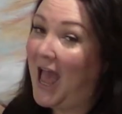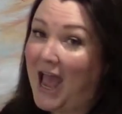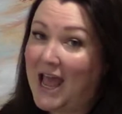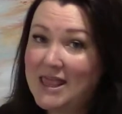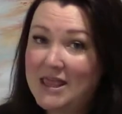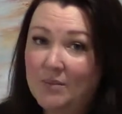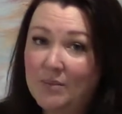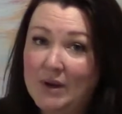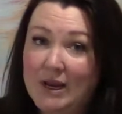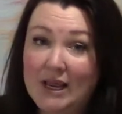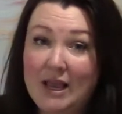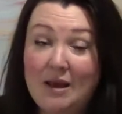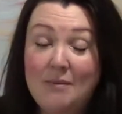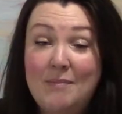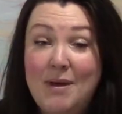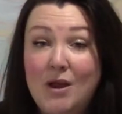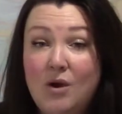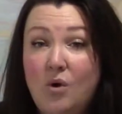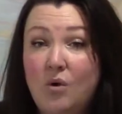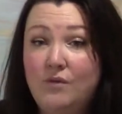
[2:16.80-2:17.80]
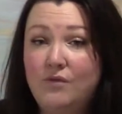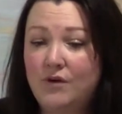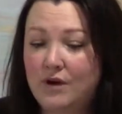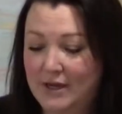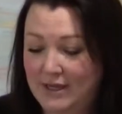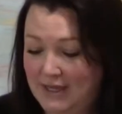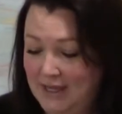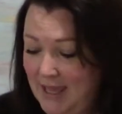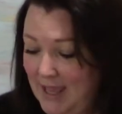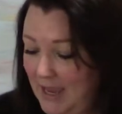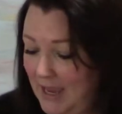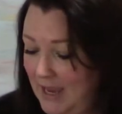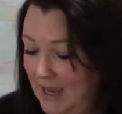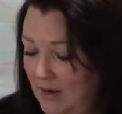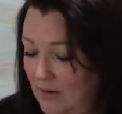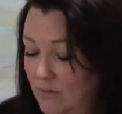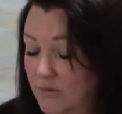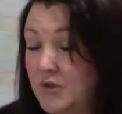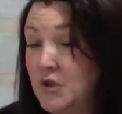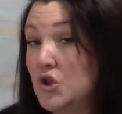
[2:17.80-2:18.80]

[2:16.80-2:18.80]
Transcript: And then when I come back over again with the